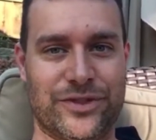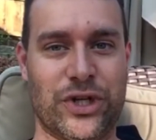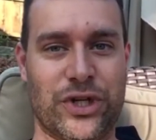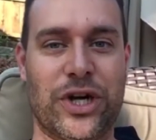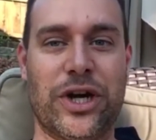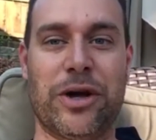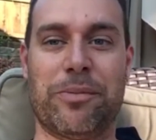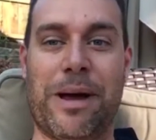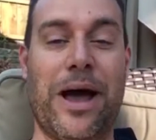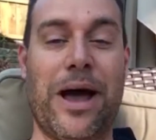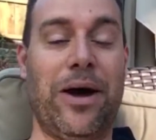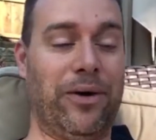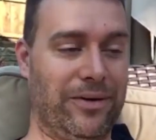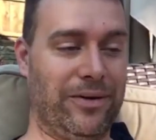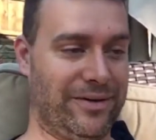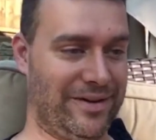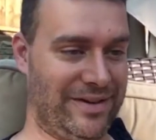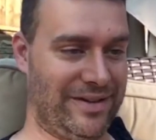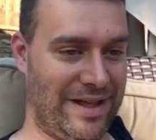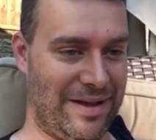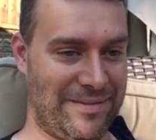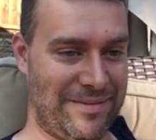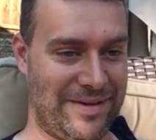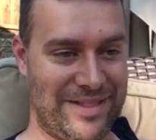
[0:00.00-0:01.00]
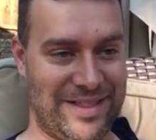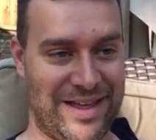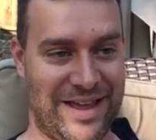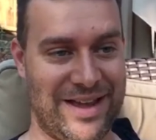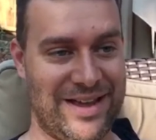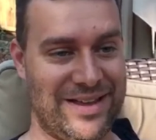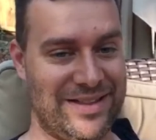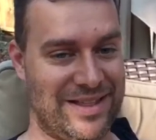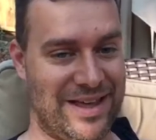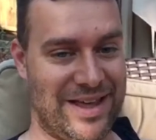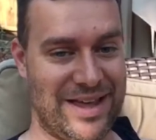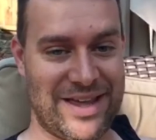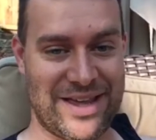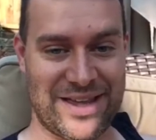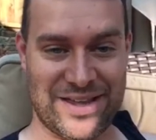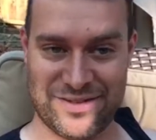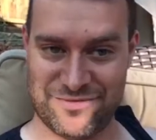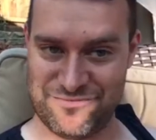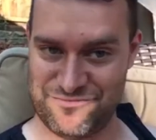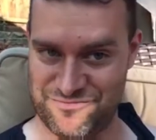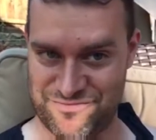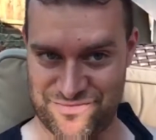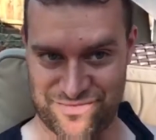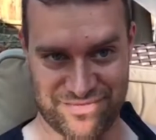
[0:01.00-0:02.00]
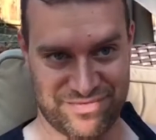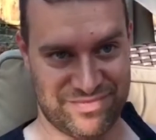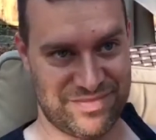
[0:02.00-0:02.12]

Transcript: took them out. I mean, they